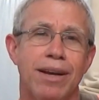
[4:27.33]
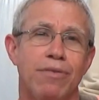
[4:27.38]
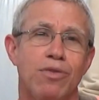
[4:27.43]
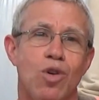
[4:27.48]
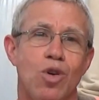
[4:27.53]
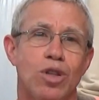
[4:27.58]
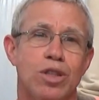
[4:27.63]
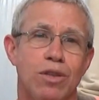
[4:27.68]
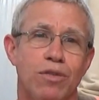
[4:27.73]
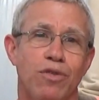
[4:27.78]
Now, of
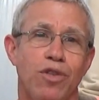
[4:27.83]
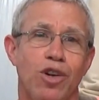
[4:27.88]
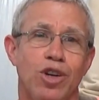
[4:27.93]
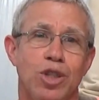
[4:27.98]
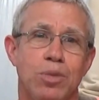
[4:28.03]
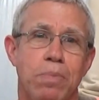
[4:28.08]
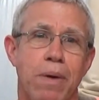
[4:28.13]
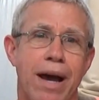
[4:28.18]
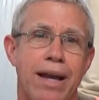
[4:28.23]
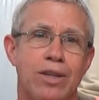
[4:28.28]
course, the
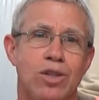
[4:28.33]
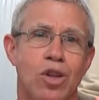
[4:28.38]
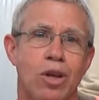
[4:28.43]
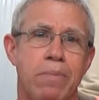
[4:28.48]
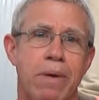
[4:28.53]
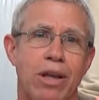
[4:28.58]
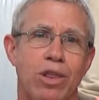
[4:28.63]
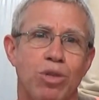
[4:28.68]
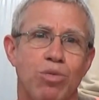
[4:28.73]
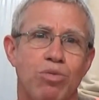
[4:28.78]
first spot is
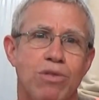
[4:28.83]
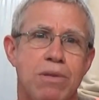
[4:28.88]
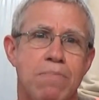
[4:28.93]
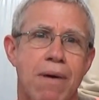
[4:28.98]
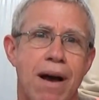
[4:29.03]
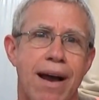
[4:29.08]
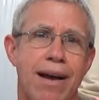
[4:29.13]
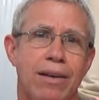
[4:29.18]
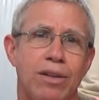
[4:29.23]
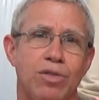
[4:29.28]
only about 3
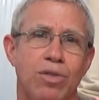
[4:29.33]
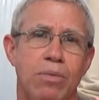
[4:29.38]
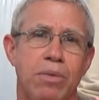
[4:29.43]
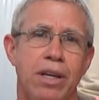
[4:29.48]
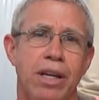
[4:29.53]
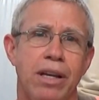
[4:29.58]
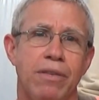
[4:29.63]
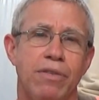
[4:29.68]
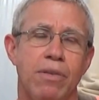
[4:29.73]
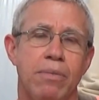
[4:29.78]
miles from
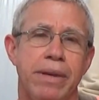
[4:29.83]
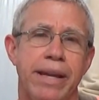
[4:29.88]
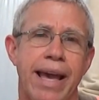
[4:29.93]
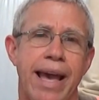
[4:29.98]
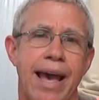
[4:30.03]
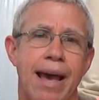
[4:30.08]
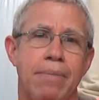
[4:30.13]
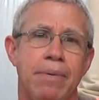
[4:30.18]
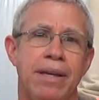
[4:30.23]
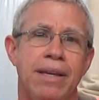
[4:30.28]
here, from the
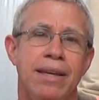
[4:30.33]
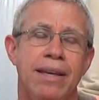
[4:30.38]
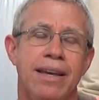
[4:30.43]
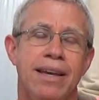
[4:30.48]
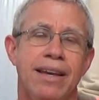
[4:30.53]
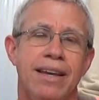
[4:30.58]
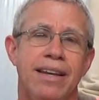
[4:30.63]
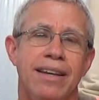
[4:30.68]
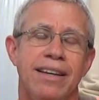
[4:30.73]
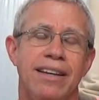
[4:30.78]
Abbey,
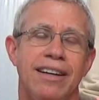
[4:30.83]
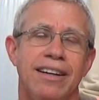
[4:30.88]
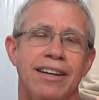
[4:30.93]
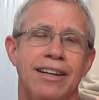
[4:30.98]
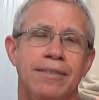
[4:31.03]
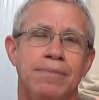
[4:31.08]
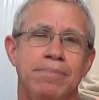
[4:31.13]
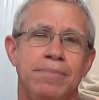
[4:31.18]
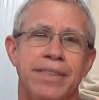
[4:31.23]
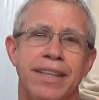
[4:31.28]

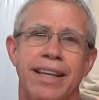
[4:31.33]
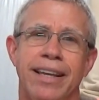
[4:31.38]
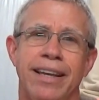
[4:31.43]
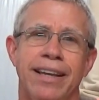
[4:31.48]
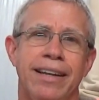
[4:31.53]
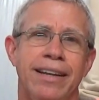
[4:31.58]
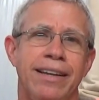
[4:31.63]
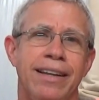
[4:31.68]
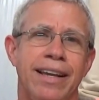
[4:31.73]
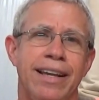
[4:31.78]

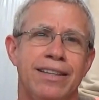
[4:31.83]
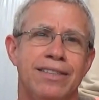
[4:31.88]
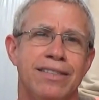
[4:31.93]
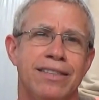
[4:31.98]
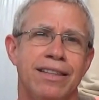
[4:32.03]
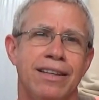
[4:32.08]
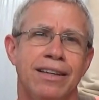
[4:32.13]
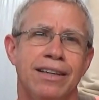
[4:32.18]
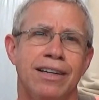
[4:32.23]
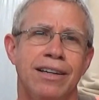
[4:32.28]
and
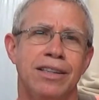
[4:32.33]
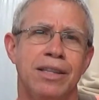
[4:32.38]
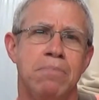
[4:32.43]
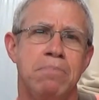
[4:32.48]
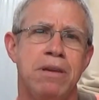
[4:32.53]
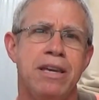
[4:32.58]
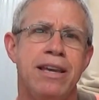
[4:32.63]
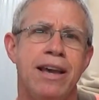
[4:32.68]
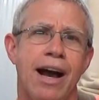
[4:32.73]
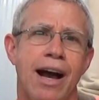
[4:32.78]
it's the
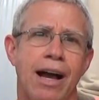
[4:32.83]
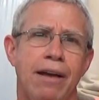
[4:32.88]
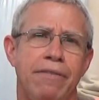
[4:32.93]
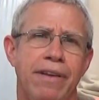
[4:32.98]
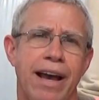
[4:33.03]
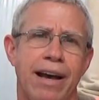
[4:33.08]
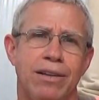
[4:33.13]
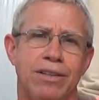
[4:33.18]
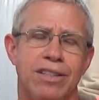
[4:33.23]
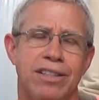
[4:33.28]
beehive
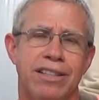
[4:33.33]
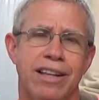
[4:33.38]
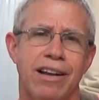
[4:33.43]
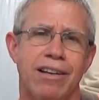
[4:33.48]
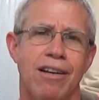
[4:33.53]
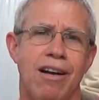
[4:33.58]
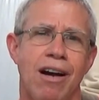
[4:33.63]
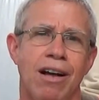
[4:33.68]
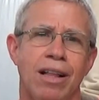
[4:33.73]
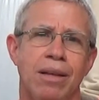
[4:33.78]
house, as I
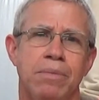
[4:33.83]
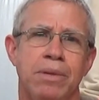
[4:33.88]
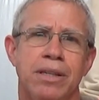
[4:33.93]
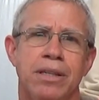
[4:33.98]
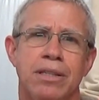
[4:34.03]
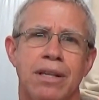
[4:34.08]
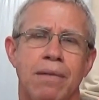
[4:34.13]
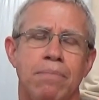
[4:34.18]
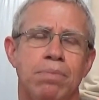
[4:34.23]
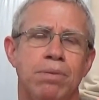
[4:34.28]
call it,
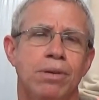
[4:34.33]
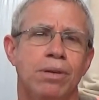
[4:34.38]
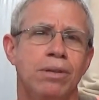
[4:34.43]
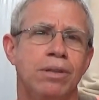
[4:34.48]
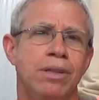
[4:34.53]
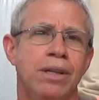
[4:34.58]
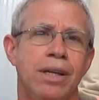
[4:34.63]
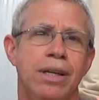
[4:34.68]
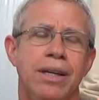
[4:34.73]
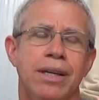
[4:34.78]
because I
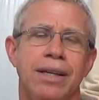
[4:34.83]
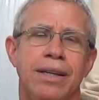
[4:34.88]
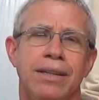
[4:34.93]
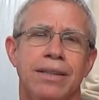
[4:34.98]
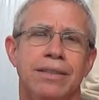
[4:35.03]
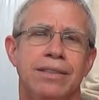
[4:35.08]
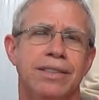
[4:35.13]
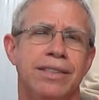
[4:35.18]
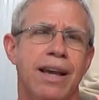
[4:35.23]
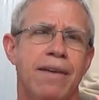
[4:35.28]
pulled
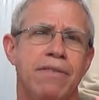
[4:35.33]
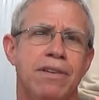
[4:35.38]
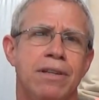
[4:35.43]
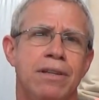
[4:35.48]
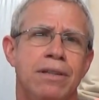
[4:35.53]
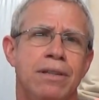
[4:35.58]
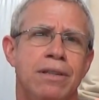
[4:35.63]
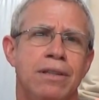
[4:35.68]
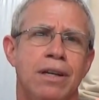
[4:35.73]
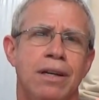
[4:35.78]

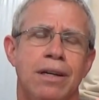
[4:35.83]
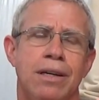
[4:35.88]
7